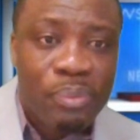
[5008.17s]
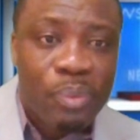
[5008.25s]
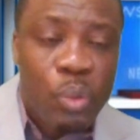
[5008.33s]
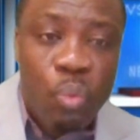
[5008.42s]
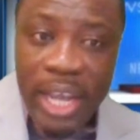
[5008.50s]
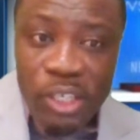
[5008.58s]

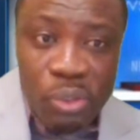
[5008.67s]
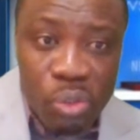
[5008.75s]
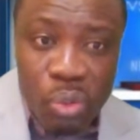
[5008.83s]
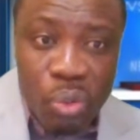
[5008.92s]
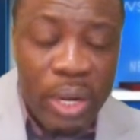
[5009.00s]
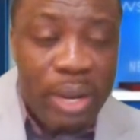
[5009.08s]
why you
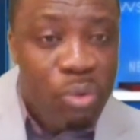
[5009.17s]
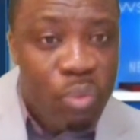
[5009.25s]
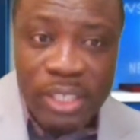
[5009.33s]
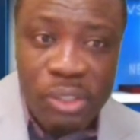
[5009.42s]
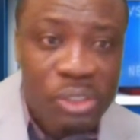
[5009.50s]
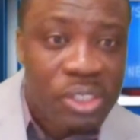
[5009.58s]
know and why
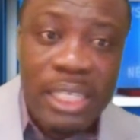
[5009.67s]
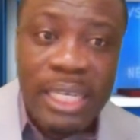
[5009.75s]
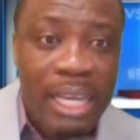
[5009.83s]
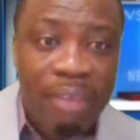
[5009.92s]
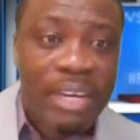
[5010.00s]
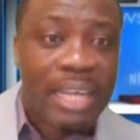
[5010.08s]
you see. They
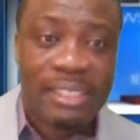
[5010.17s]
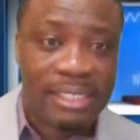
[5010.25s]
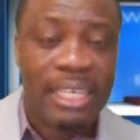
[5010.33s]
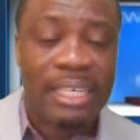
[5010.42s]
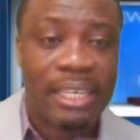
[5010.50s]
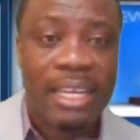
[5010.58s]
have not
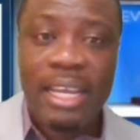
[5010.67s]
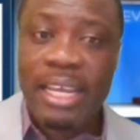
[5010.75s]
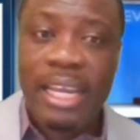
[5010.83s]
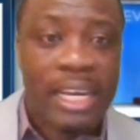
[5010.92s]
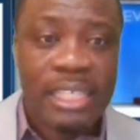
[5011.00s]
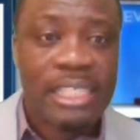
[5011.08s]
seen it.
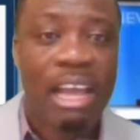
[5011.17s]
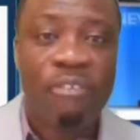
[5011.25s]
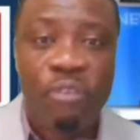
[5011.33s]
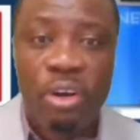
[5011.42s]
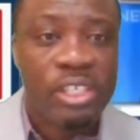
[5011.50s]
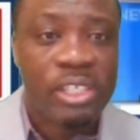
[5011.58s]
It is their
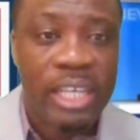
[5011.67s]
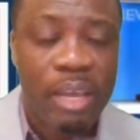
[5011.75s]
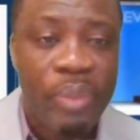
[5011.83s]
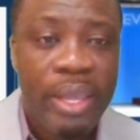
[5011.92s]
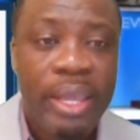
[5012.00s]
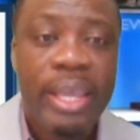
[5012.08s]
first time.
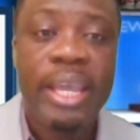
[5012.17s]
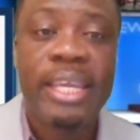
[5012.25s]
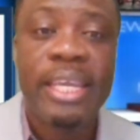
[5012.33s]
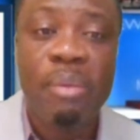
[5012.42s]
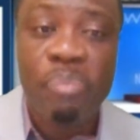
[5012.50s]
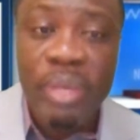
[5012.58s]
It
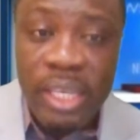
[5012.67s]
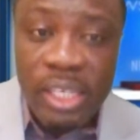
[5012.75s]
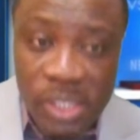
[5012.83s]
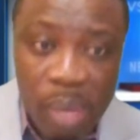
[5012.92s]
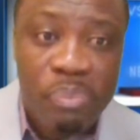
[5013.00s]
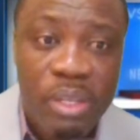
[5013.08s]
can be
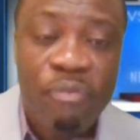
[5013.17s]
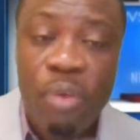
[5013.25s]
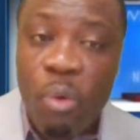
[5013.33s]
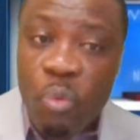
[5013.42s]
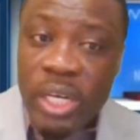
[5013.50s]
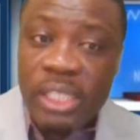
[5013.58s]
something for
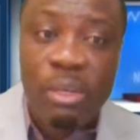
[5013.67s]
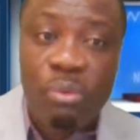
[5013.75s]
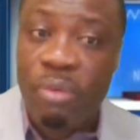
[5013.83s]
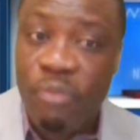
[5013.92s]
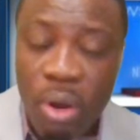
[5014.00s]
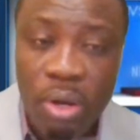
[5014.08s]
which they will
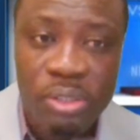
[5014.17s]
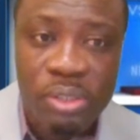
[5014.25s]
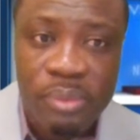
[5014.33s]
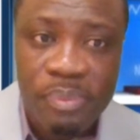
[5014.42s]
vote.